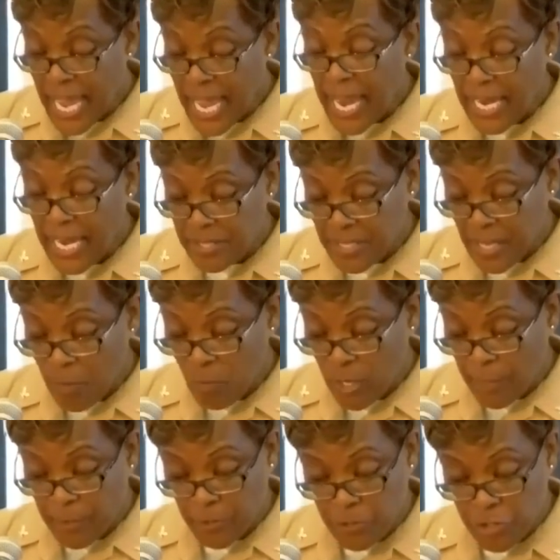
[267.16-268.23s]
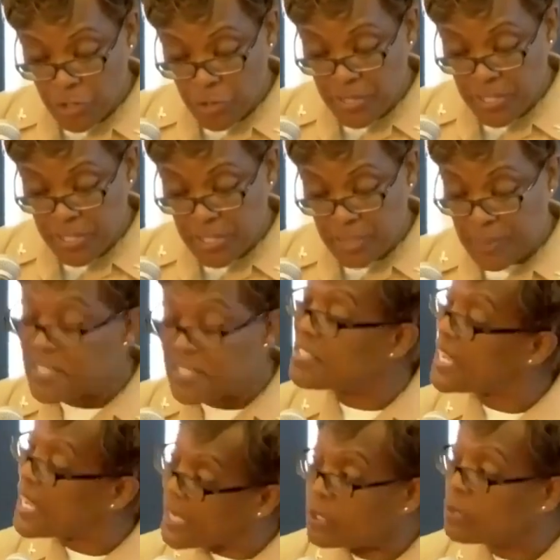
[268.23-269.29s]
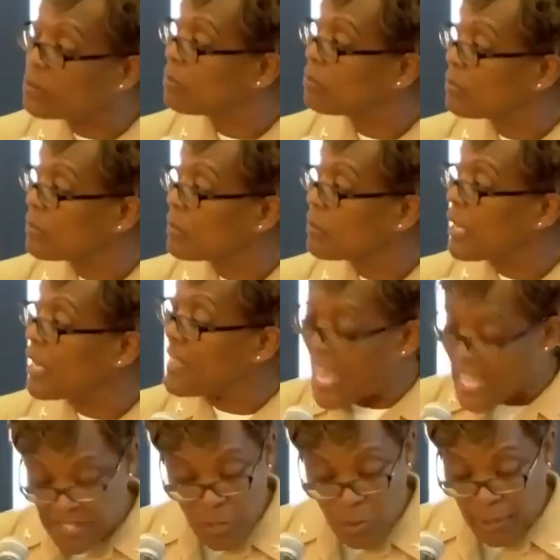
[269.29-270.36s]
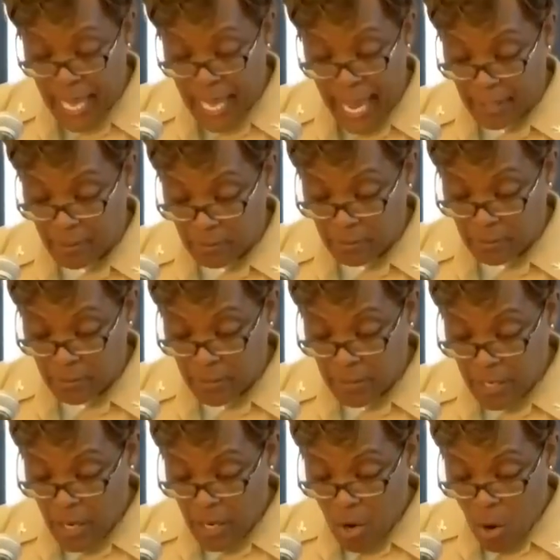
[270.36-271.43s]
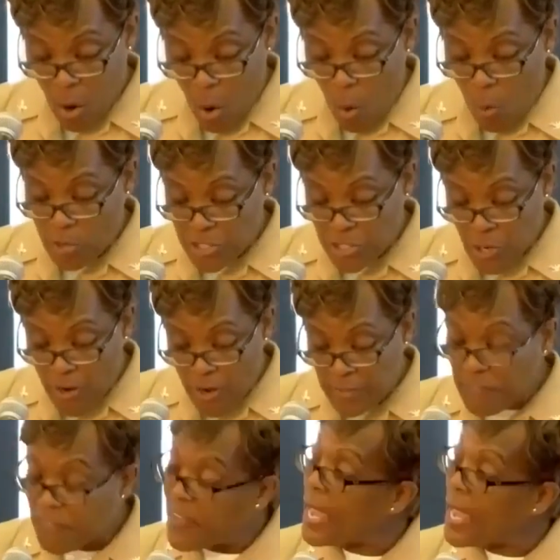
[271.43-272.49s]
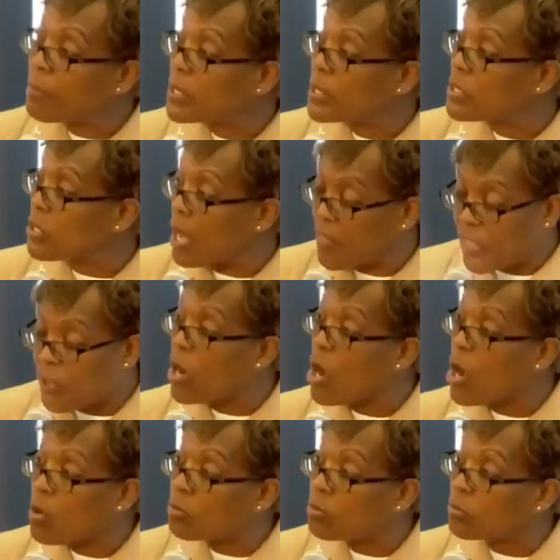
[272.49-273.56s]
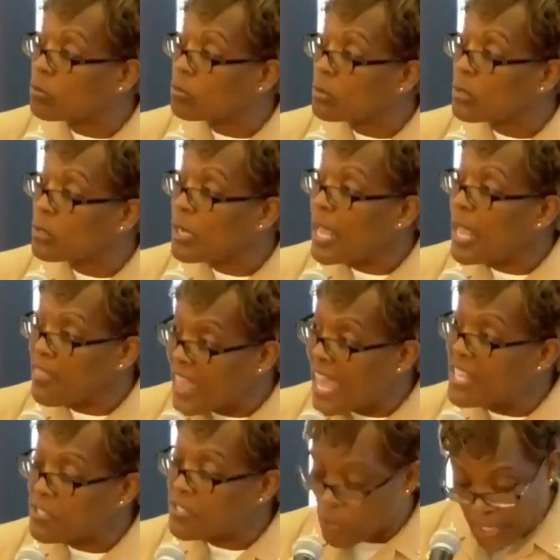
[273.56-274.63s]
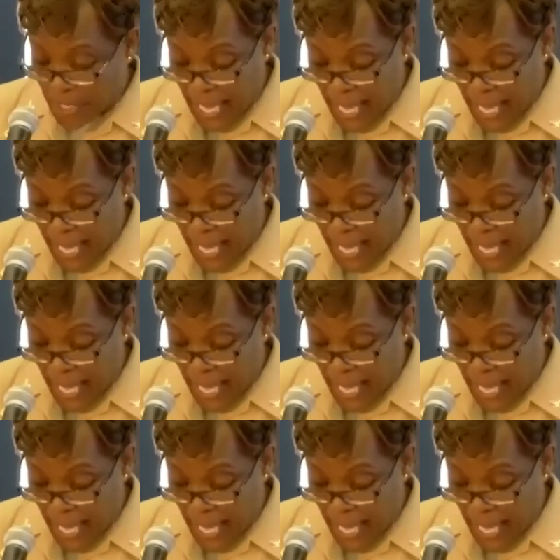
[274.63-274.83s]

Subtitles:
Today, some women are choosing to be single, and that's okay. Or starting families on their own, and that's